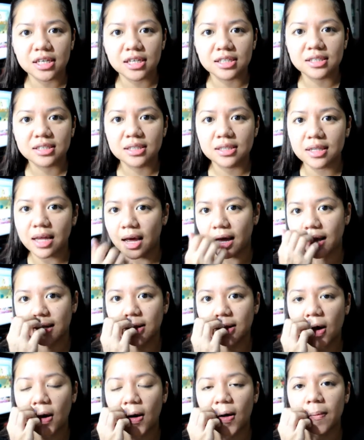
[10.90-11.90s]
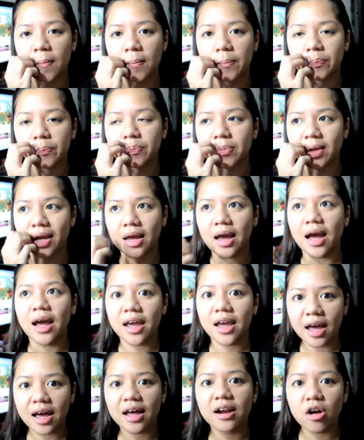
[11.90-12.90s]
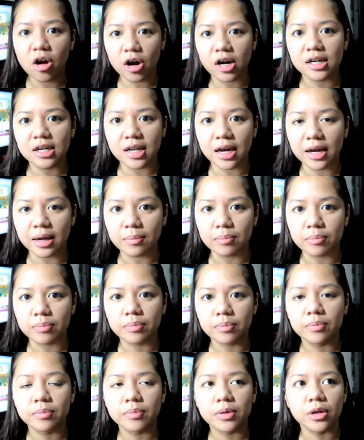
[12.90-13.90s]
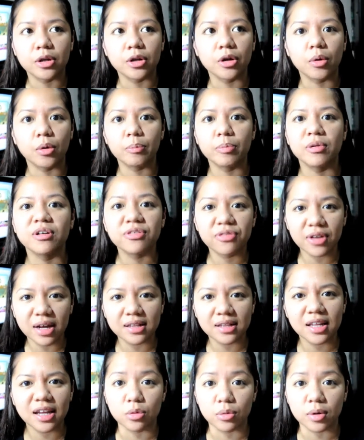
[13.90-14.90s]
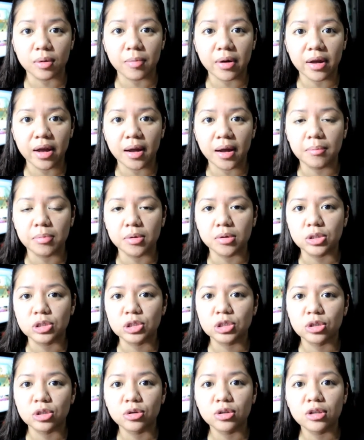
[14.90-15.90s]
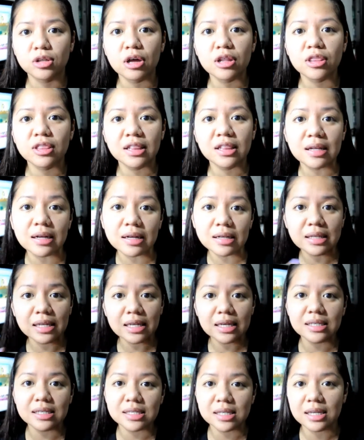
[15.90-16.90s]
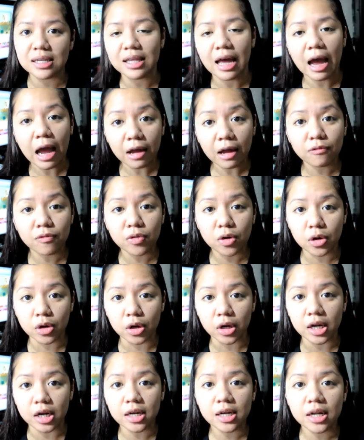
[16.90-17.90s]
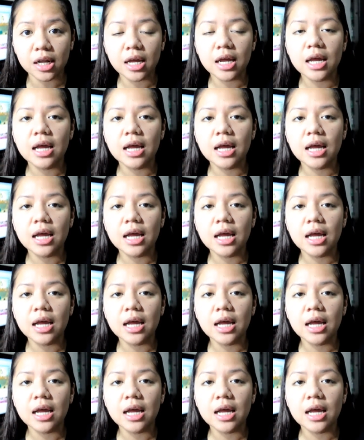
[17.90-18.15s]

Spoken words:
is that I had a hard time, perfecting doing my eyebrows. So the techniques that I've learned